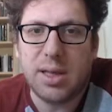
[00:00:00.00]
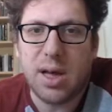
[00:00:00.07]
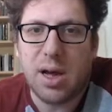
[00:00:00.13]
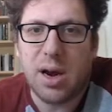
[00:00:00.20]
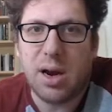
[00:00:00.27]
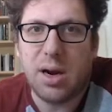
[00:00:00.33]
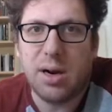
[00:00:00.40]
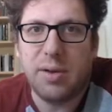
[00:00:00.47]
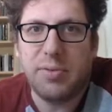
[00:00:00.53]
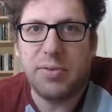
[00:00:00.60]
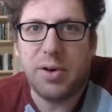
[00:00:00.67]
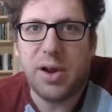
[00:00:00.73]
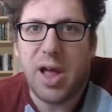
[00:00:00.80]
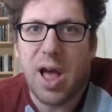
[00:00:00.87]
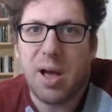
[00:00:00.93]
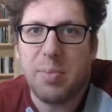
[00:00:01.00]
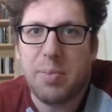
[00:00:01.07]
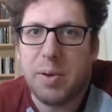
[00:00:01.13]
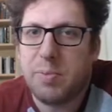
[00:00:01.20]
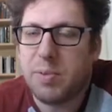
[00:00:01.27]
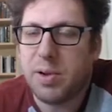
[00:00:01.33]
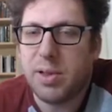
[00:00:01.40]
are for young
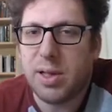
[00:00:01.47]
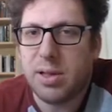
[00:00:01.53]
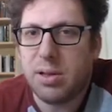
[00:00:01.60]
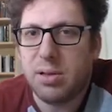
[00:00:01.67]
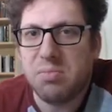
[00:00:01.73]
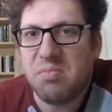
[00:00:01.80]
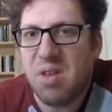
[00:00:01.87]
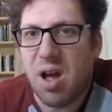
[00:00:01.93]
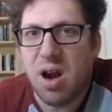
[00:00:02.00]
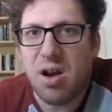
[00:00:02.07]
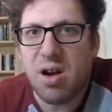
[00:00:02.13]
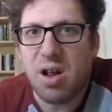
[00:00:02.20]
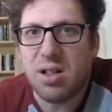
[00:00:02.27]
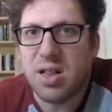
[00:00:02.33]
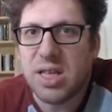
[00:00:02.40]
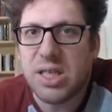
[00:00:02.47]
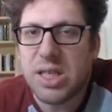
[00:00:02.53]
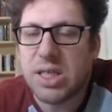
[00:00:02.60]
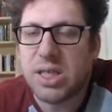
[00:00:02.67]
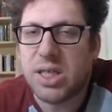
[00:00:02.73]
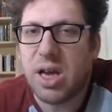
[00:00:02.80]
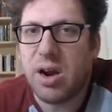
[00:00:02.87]
people that are not
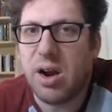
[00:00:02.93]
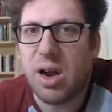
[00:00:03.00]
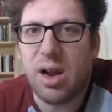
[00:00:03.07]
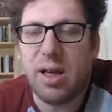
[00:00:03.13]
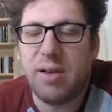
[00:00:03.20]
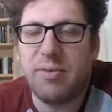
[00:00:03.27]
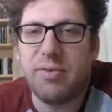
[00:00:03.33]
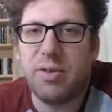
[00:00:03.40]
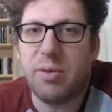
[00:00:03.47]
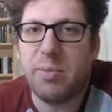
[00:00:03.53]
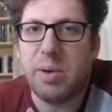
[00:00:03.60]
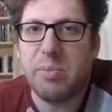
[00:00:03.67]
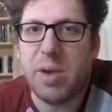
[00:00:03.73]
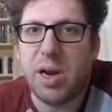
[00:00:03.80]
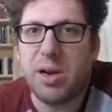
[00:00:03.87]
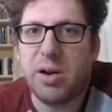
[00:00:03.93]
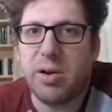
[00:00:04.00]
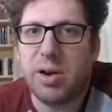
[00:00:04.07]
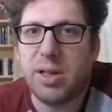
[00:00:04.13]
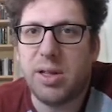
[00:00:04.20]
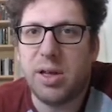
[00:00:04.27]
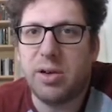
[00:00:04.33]
necessarily from a
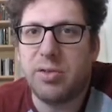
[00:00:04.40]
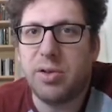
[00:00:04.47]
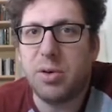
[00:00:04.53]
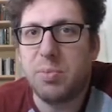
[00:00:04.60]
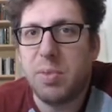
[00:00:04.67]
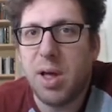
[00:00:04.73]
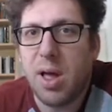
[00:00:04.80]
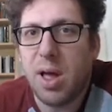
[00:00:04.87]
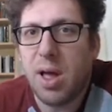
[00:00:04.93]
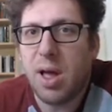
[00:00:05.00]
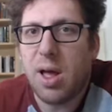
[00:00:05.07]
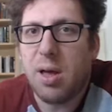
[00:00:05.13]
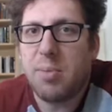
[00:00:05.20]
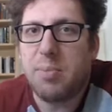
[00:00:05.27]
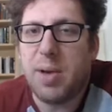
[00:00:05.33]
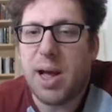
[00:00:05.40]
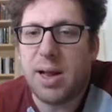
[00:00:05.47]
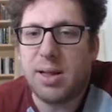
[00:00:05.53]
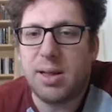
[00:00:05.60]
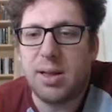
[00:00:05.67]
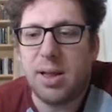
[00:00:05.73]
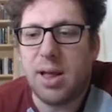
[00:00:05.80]
minority group,
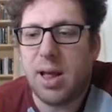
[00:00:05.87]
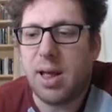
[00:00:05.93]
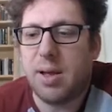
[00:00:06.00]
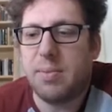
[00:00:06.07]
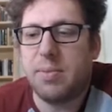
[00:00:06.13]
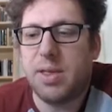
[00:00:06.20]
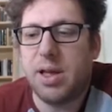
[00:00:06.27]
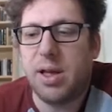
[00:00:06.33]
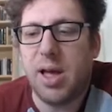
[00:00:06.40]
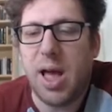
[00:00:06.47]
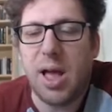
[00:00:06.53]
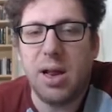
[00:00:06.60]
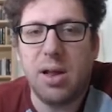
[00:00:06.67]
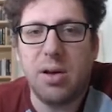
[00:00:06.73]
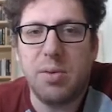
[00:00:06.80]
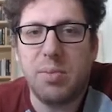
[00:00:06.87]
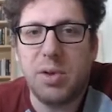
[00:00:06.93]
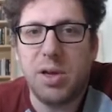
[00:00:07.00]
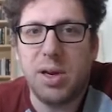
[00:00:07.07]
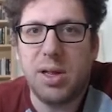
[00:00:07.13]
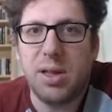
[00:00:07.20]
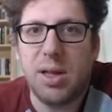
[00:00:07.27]
but the gay
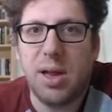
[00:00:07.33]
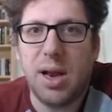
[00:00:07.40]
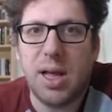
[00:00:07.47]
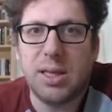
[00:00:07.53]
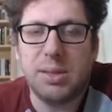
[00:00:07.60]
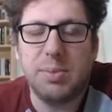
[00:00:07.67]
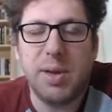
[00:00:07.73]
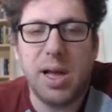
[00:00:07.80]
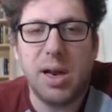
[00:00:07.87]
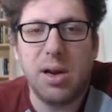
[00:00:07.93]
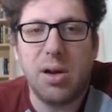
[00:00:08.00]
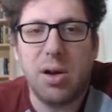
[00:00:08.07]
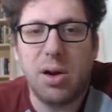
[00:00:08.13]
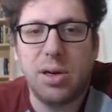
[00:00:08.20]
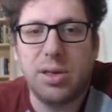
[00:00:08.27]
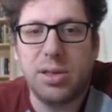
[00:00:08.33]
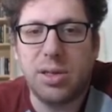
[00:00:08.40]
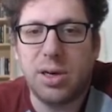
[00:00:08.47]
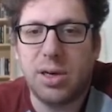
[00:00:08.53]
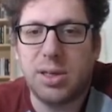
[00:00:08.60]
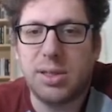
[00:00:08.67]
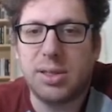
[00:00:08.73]
community, lesbian
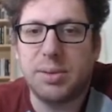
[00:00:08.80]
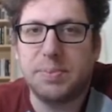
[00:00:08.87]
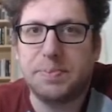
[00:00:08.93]
cultures,